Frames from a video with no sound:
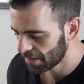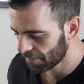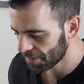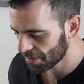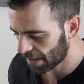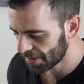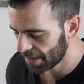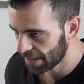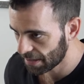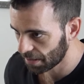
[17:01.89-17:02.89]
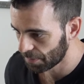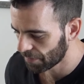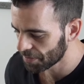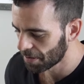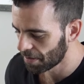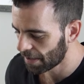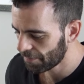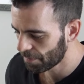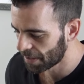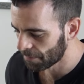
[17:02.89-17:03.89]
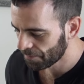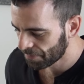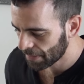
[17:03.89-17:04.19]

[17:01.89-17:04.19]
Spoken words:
The viscosity, again, a little bit of a turnoff, but